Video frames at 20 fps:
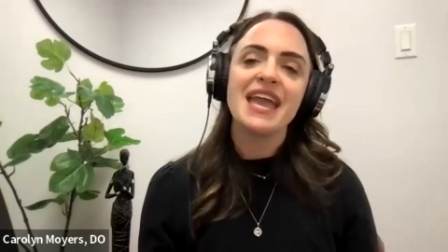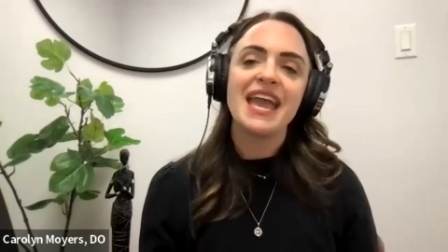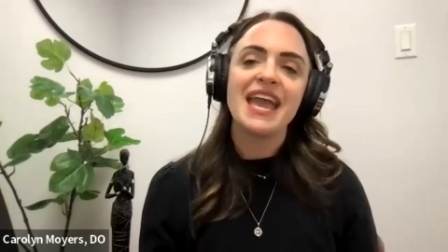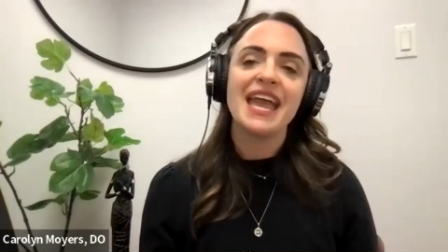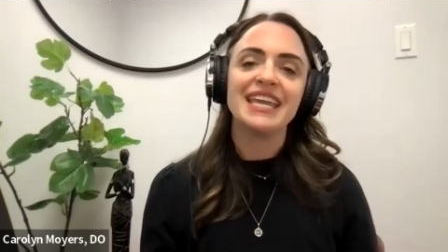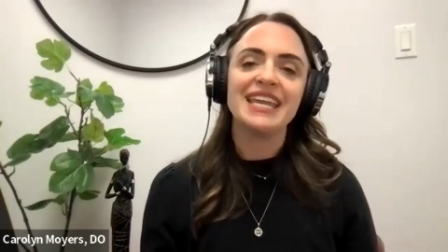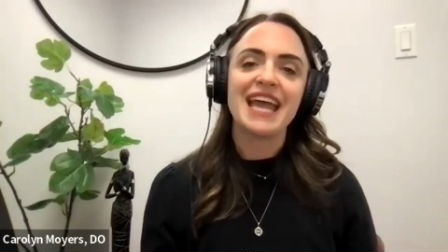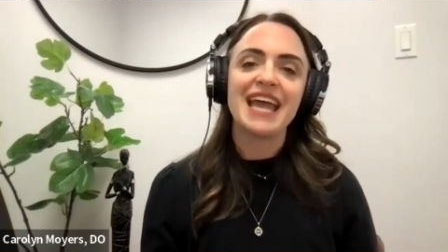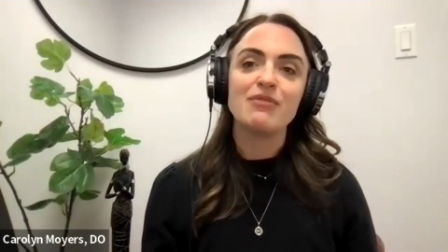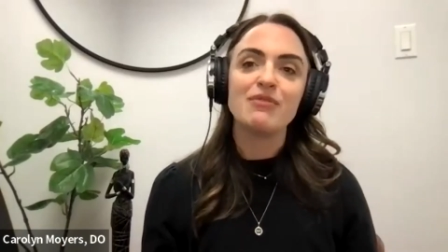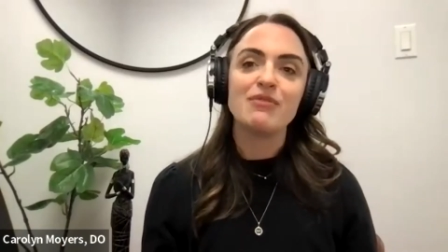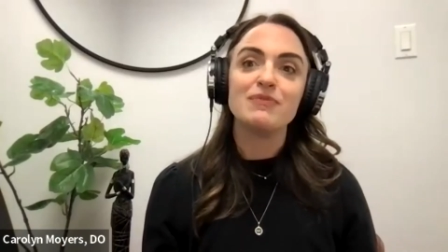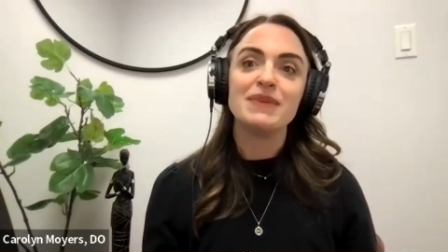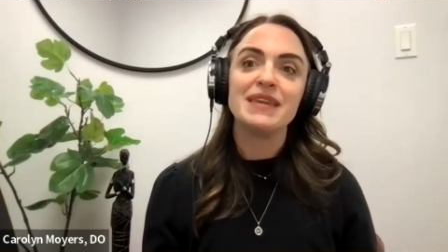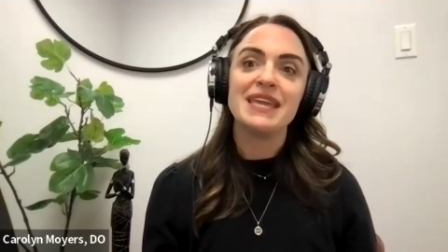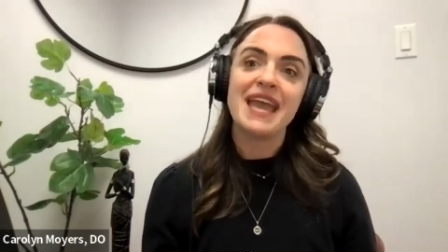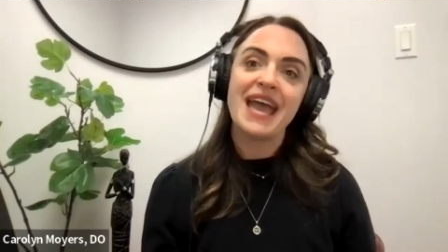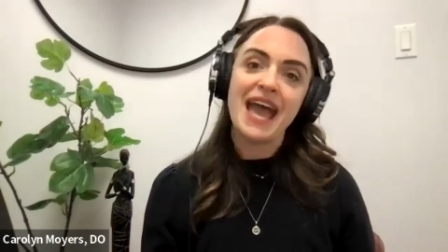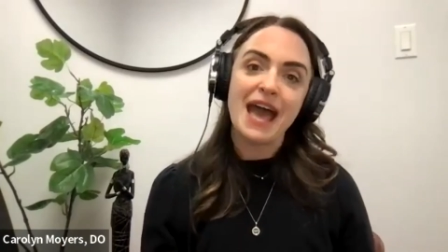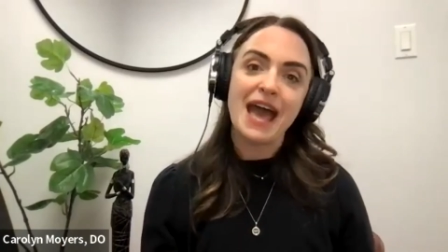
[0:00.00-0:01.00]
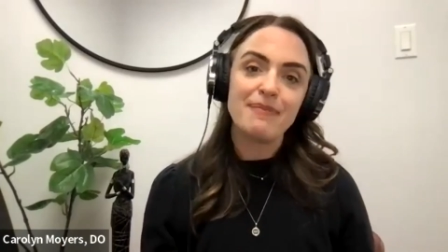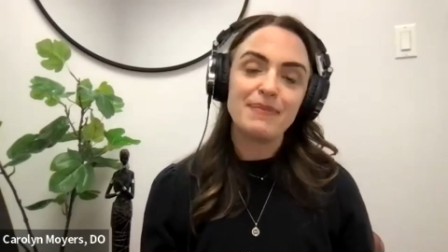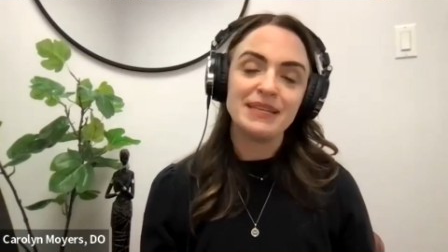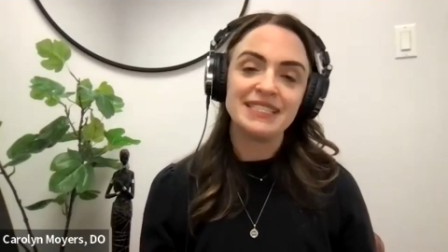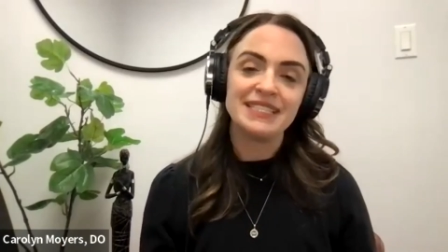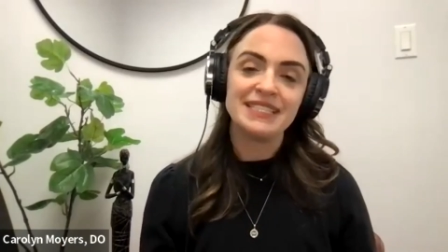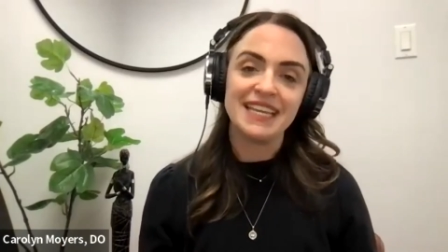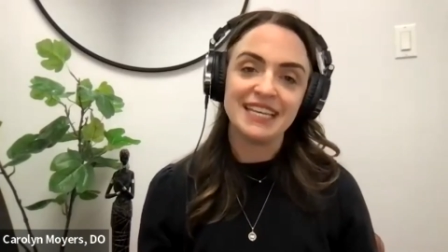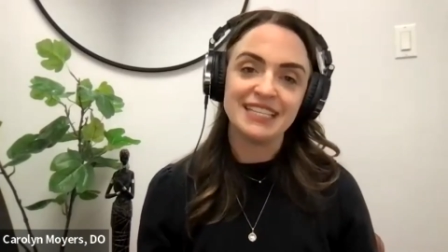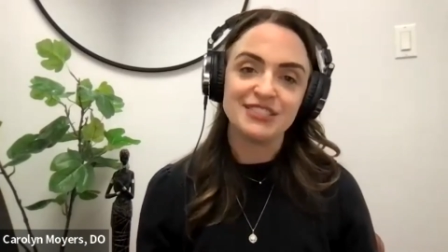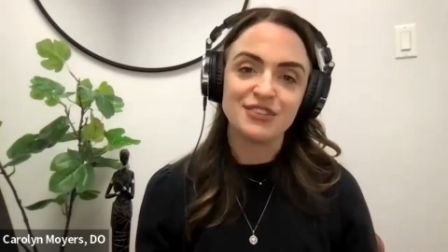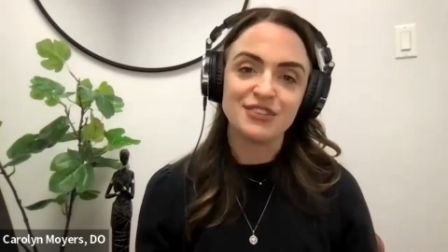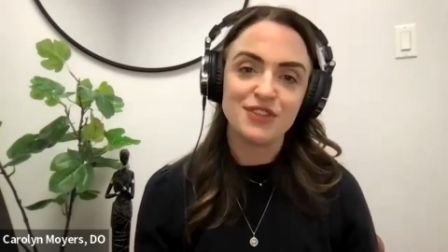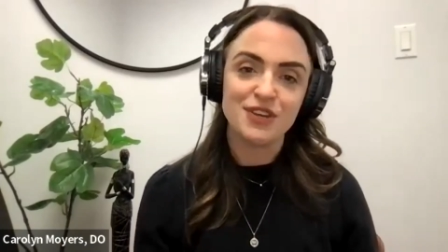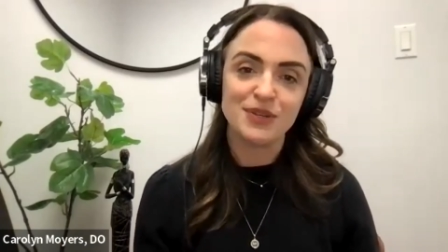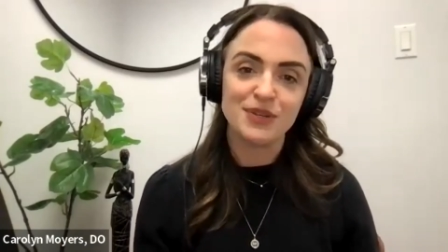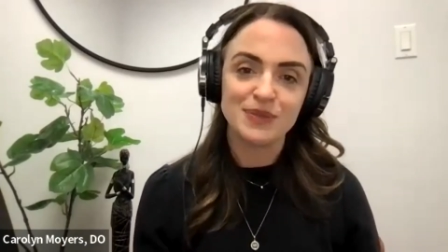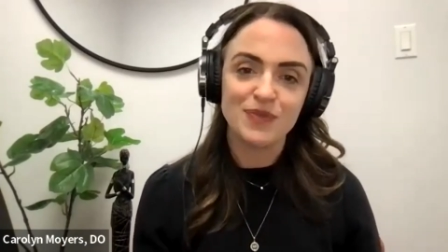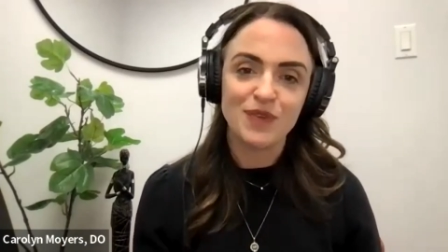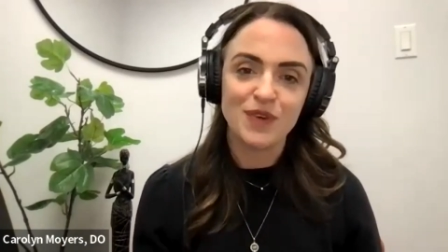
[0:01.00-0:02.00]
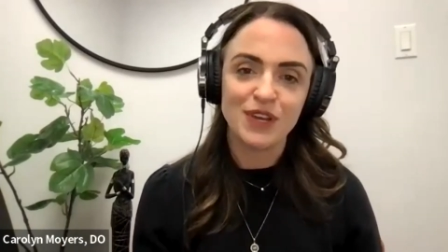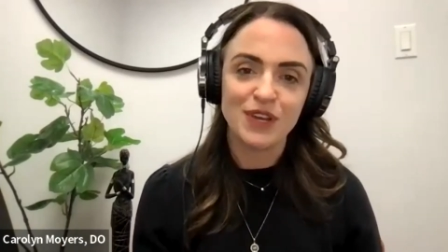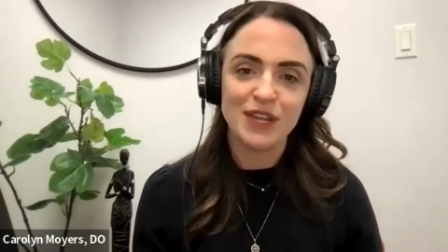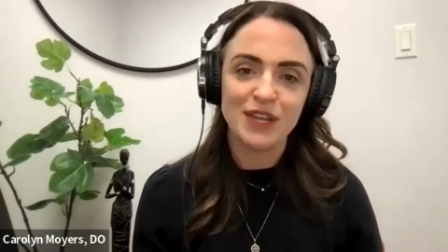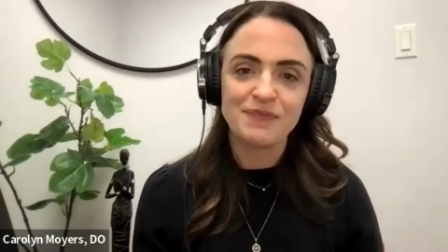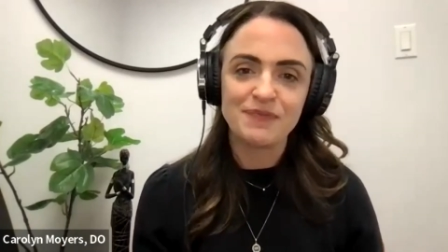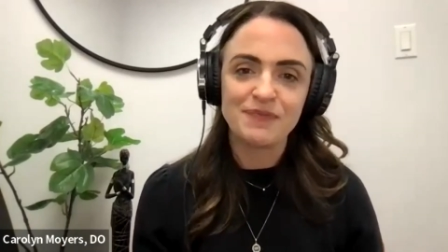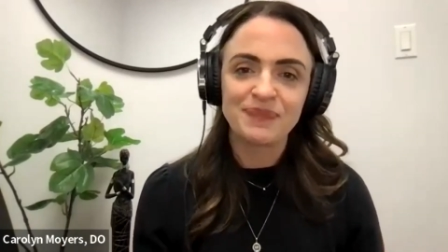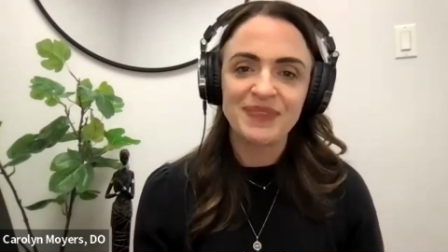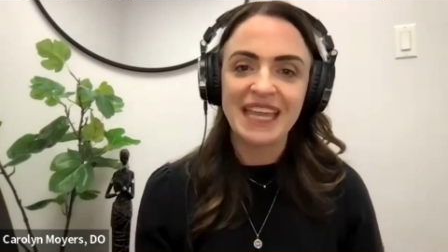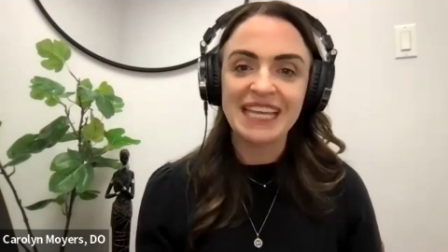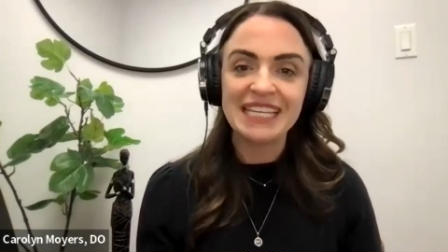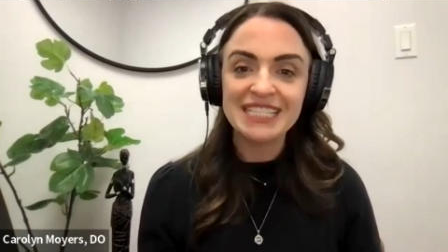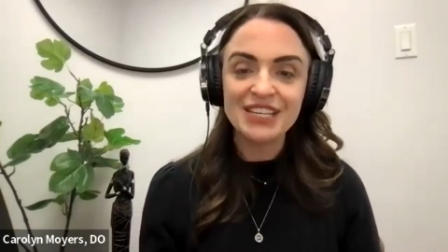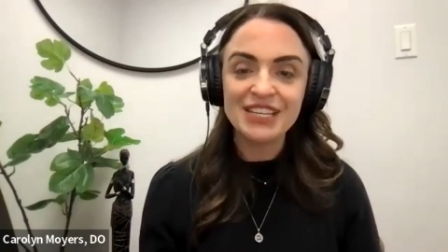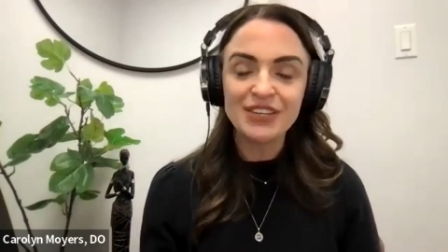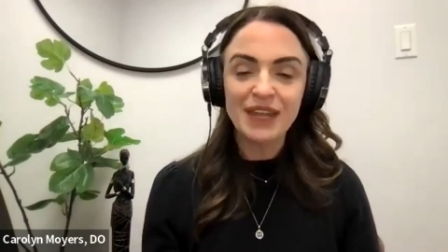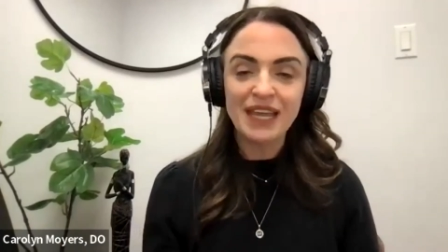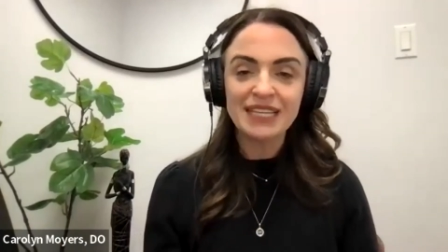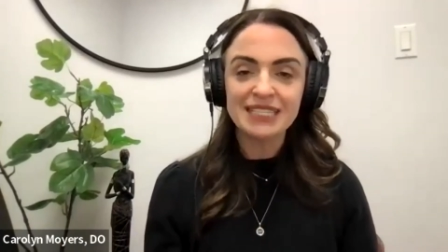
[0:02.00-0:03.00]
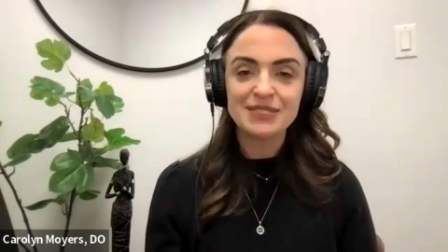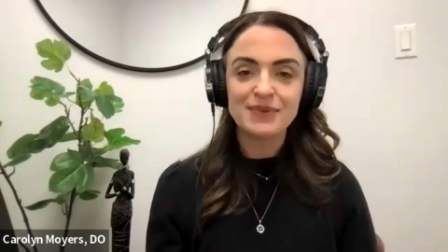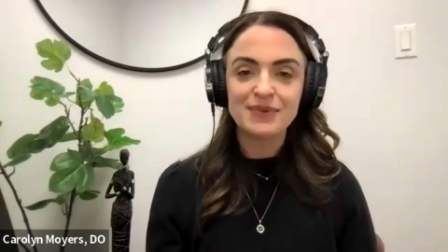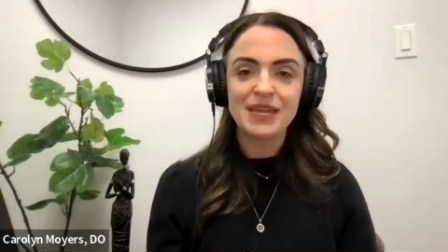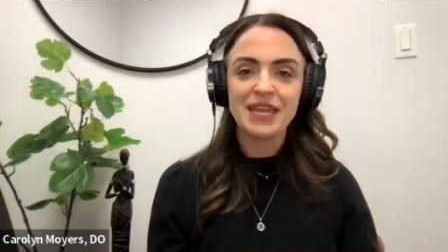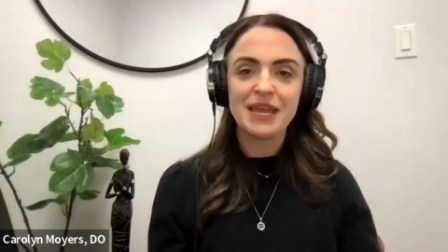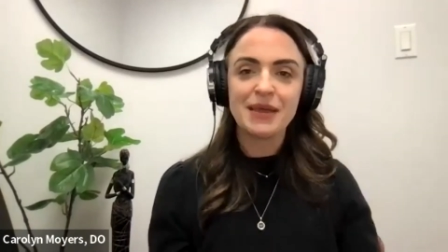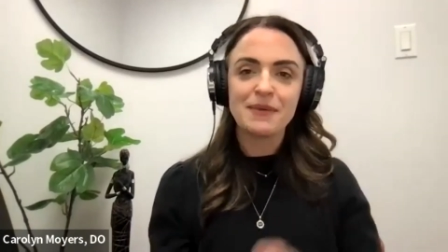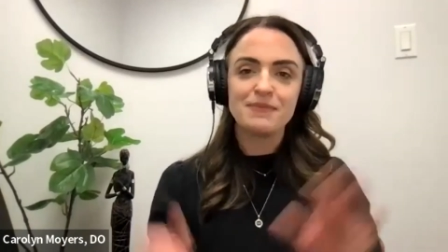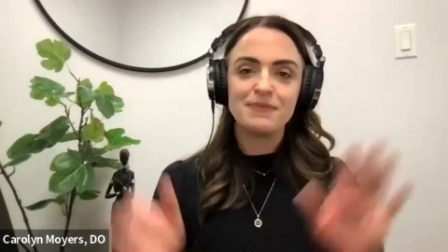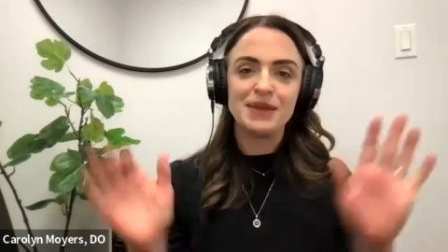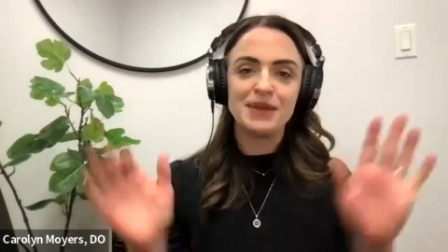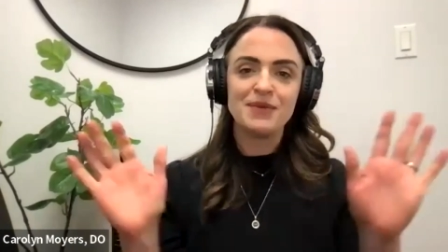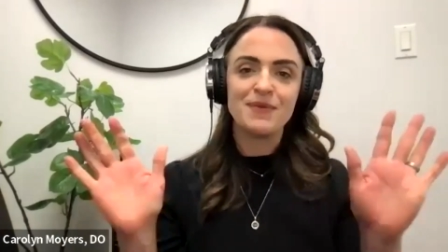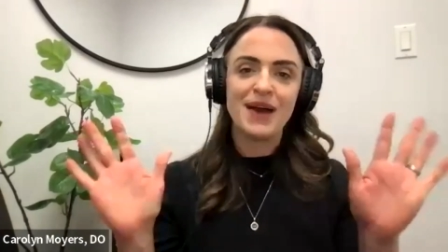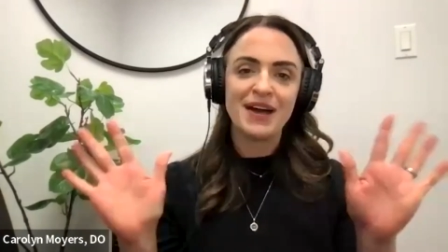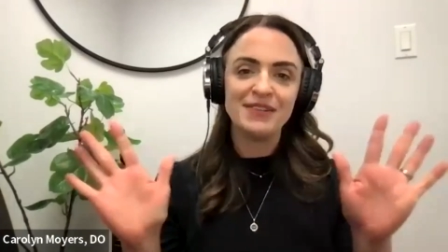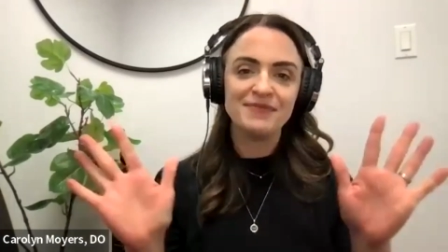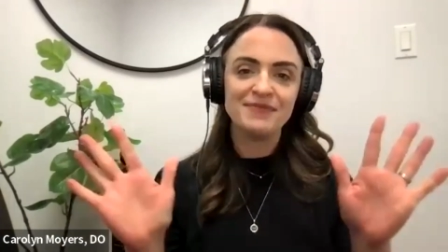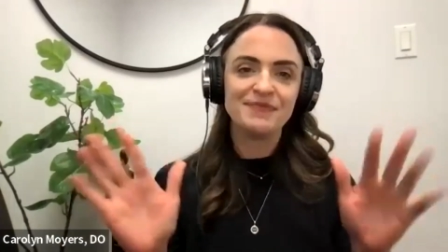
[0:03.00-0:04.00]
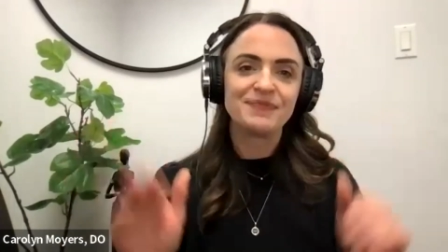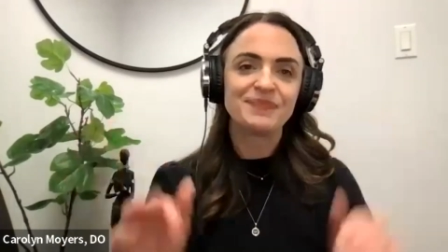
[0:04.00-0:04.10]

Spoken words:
and I would be happy to answer those for you. Until next week, be well.